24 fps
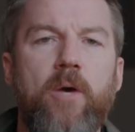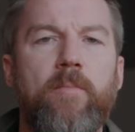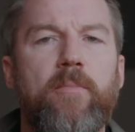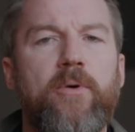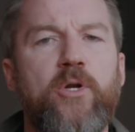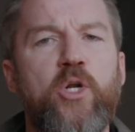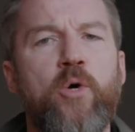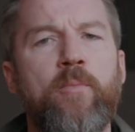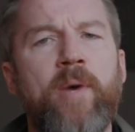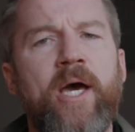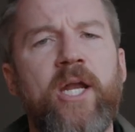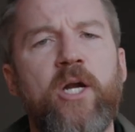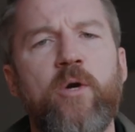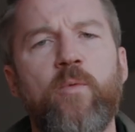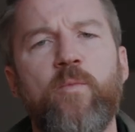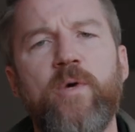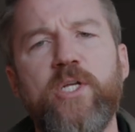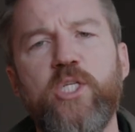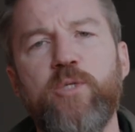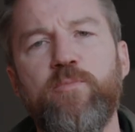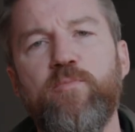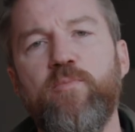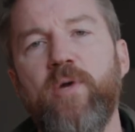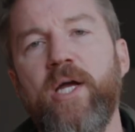But no matter
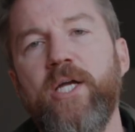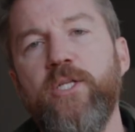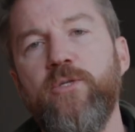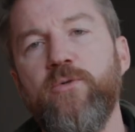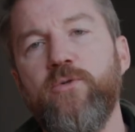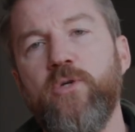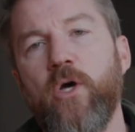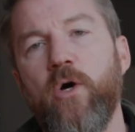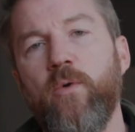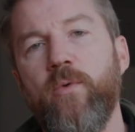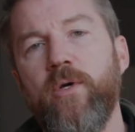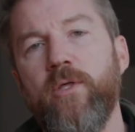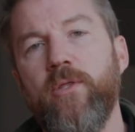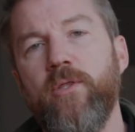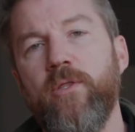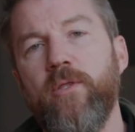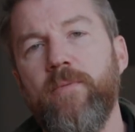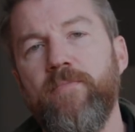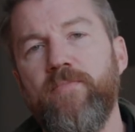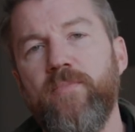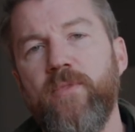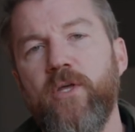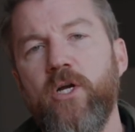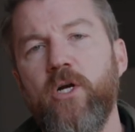which brand you go with,
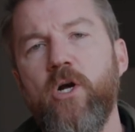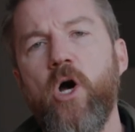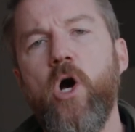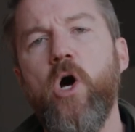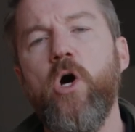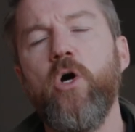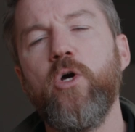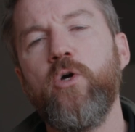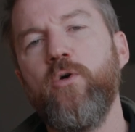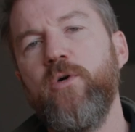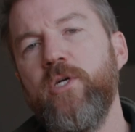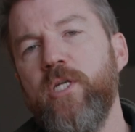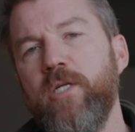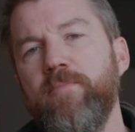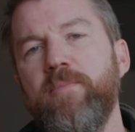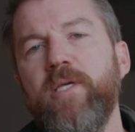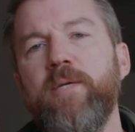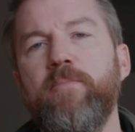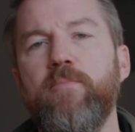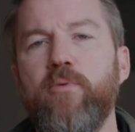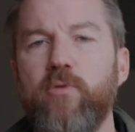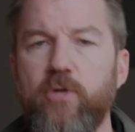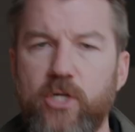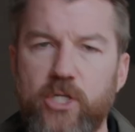they're all going to
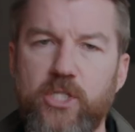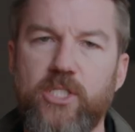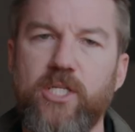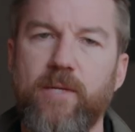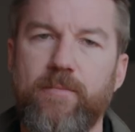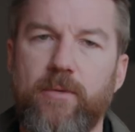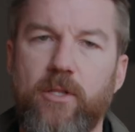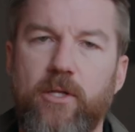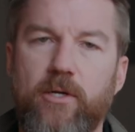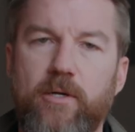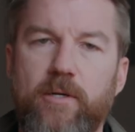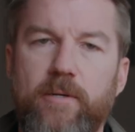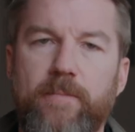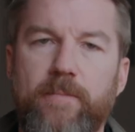be pretty similar.